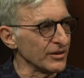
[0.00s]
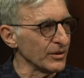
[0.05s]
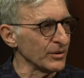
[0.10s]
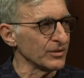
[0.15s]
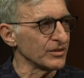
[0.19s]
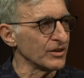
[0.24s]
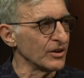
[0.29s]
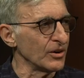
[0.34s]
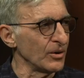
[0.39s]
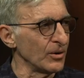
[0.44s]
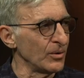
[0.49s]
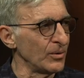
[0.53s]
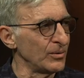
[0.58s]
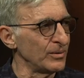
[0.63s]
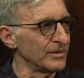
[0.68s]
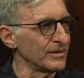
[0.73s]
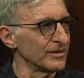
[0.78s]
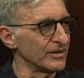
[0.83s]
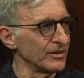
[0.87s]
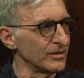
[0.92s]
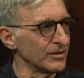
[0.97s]
those go,
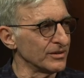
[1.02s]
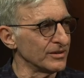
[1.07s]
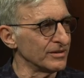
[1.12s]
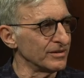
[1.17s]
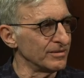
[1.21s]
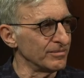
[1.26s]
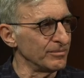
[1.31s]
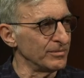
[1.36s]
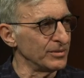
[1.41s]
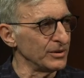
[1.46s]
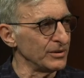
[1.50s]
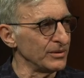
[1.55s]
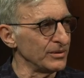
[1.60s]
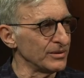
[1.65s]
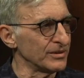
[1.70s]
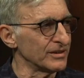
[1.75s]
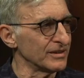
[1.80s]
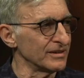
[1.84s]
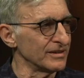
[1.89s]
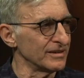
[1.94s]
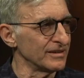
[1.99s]
those blues songs?